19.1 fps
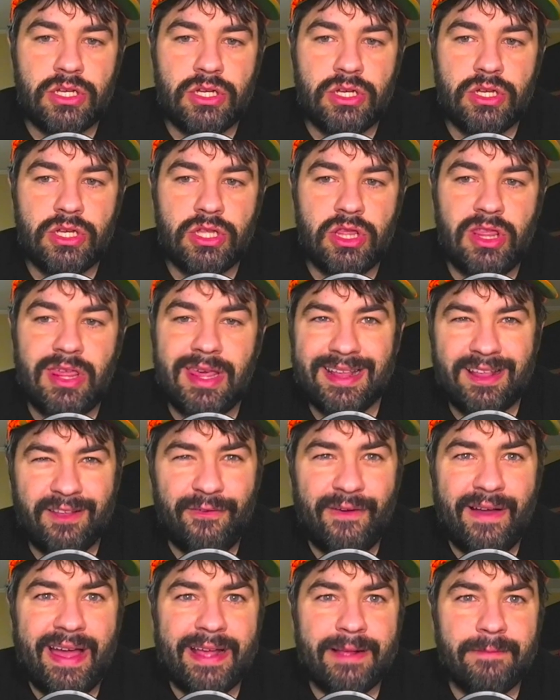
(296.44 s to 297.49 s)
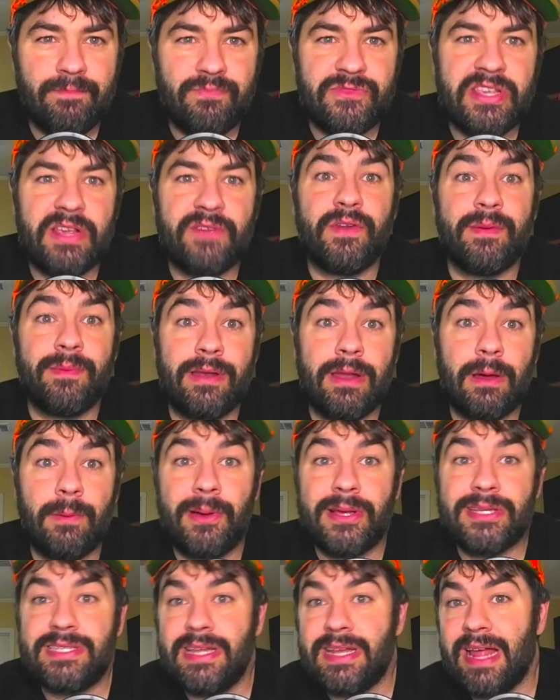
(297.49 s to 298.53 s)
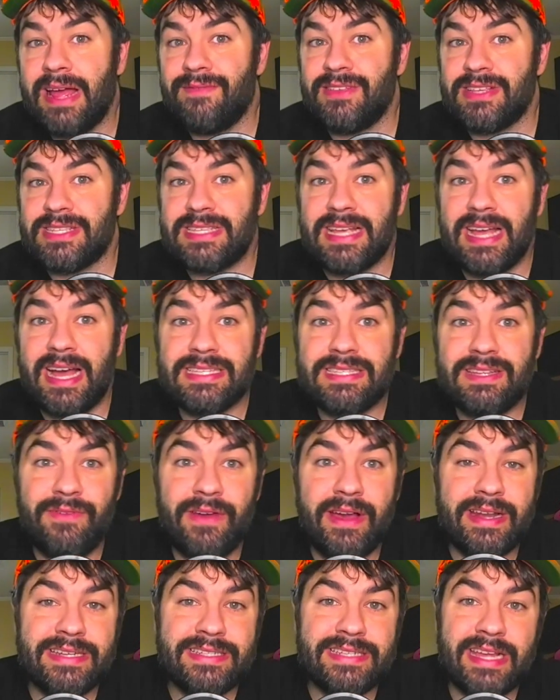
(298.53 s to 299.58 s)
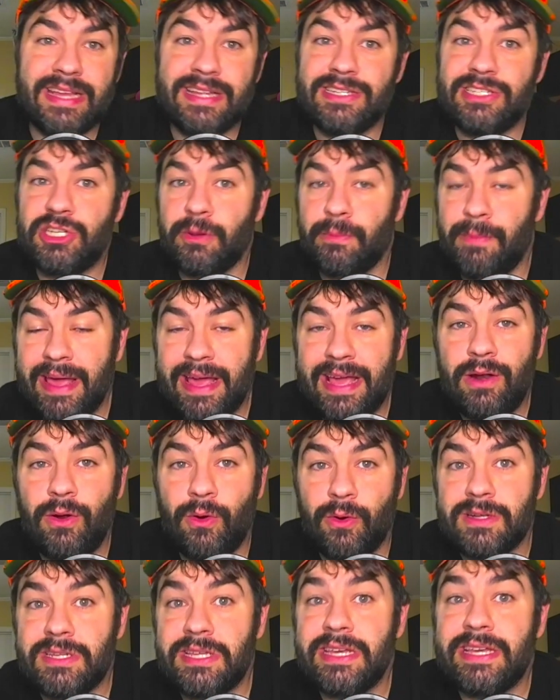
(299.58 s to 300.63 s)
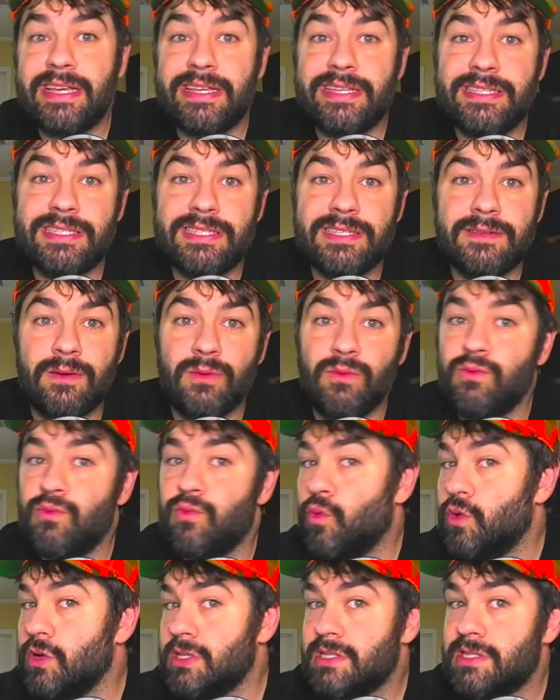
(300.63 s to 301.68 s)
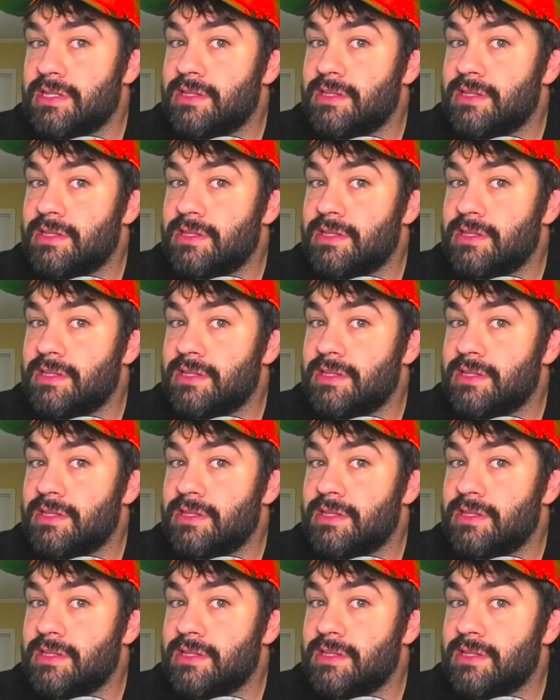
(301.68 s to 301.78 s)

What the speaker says: This fight, Teofimo Lopez didn't have the size advantage, and Jamaine Ortiz was